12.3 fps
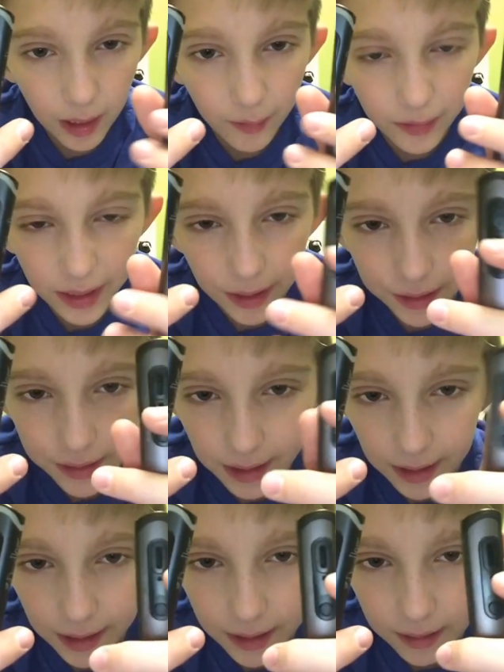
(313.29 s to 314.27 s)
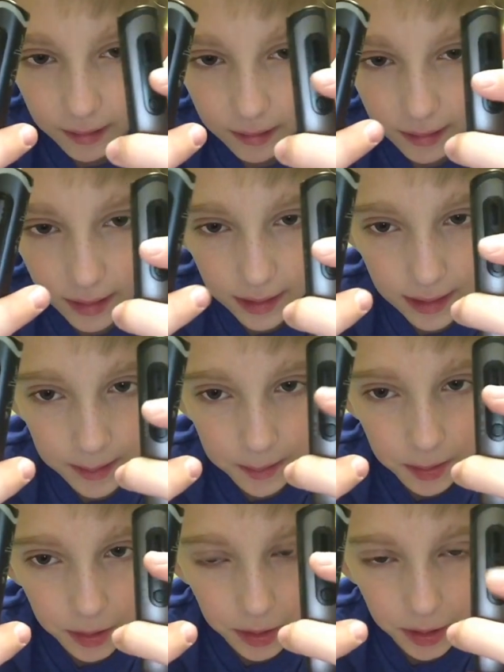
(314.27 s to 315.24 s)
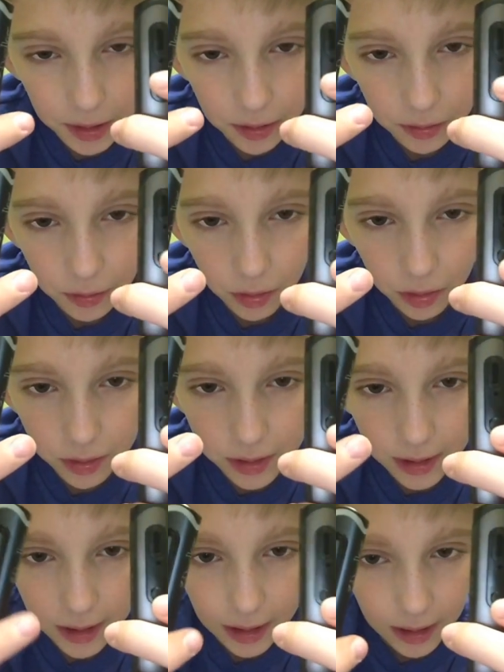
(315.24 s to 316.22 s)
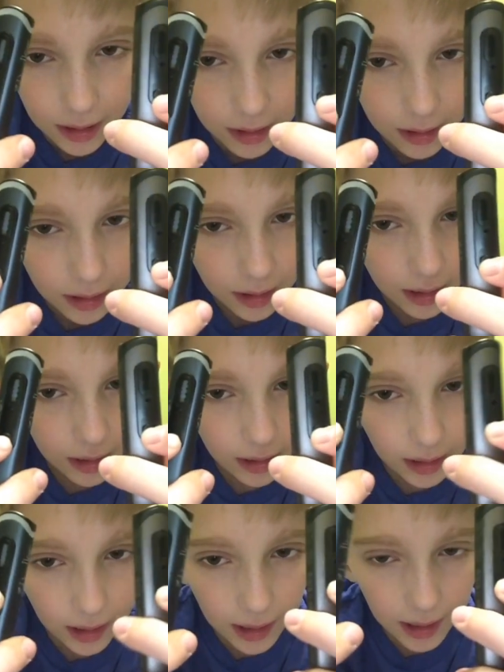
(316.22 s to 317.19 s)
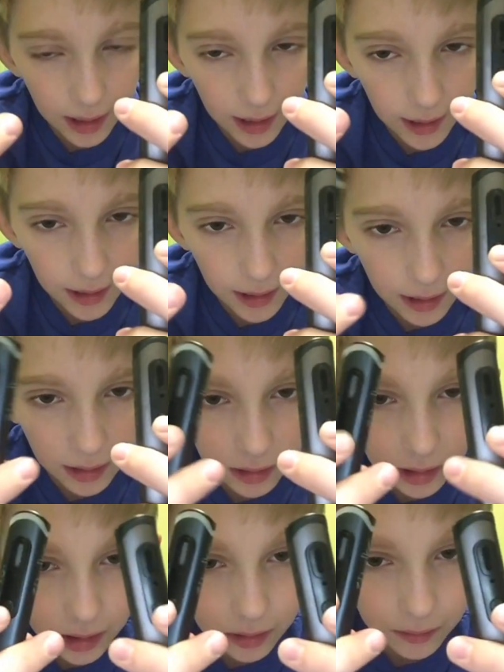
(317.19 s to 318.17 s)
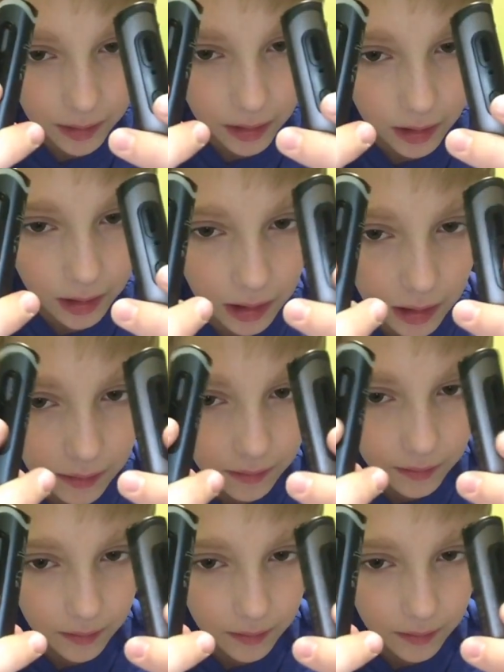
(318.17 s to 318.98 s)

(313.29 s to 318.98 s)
Everything else, like the temperature controls and the high, low, and off.